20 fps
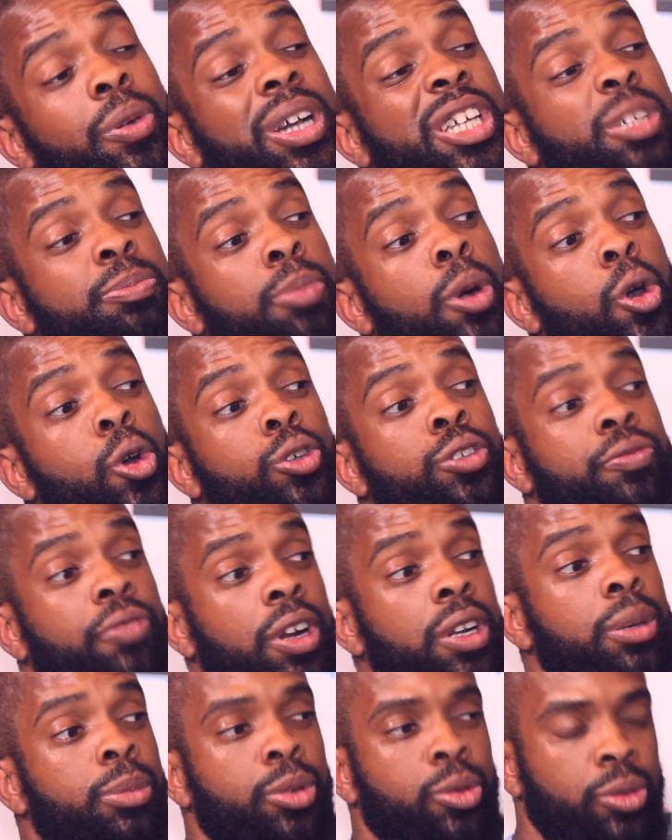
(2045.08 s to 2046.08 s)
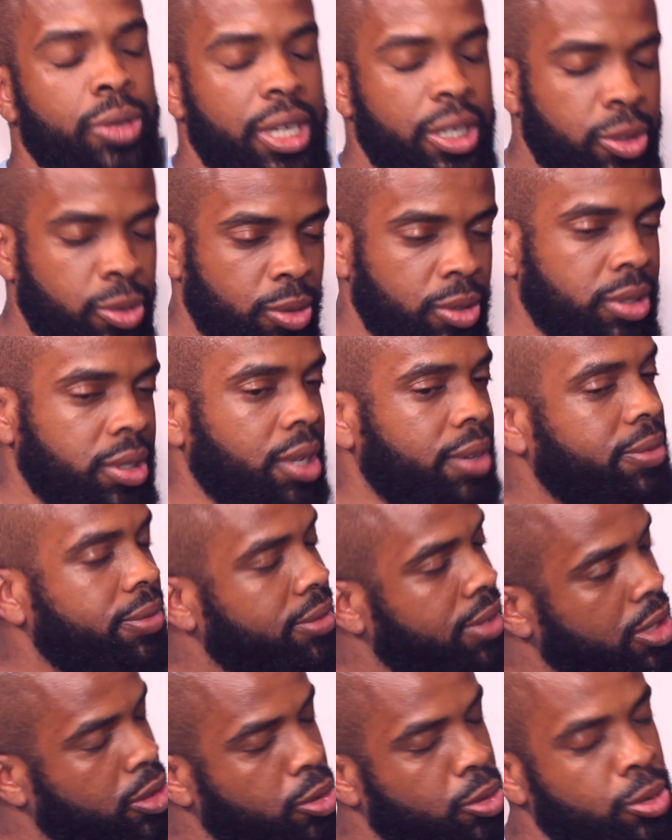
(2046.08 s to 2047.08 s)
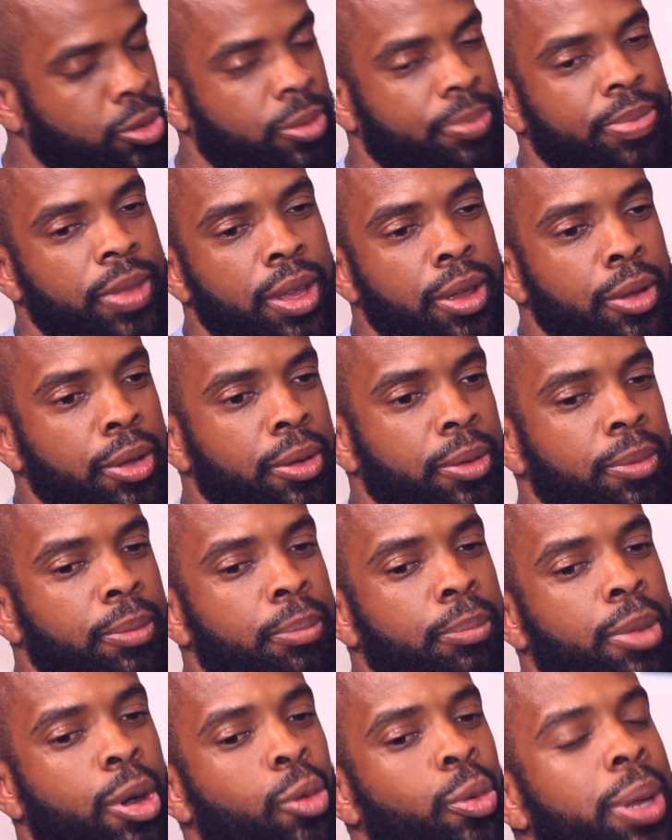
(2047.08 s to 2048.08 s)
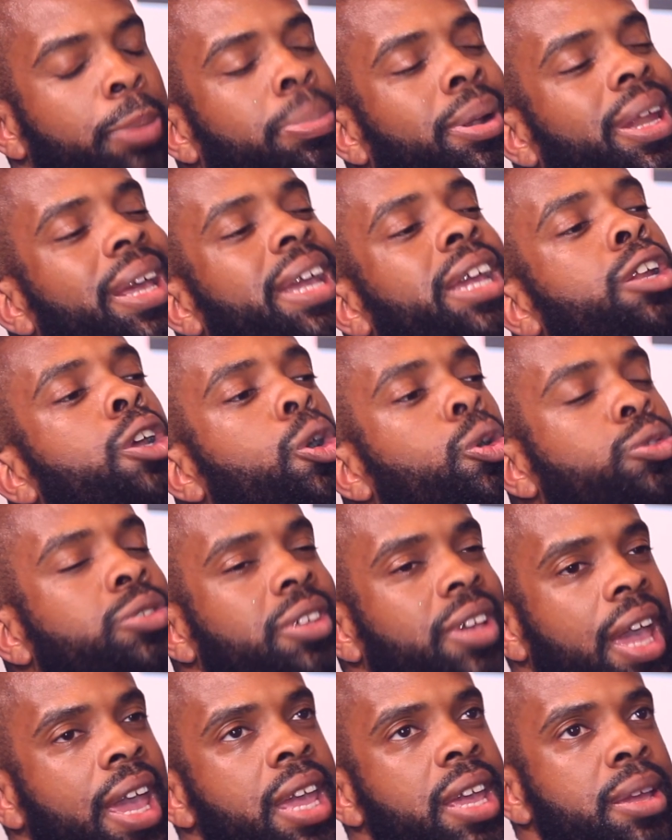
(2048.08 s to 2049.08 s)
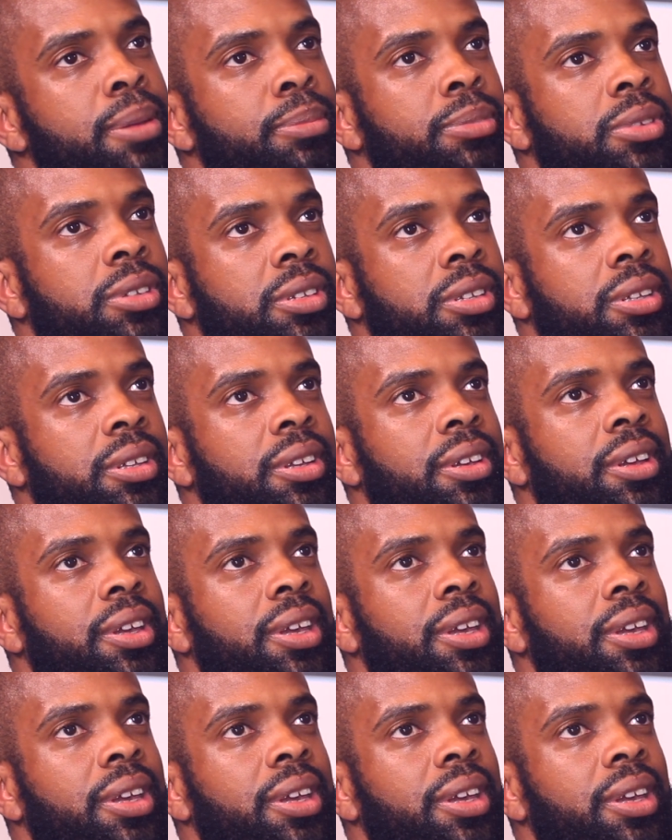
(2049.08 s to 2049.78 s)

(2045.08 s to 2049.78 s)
exposed, vulnerable, and all that sort of stuff. That's cool. But we play those games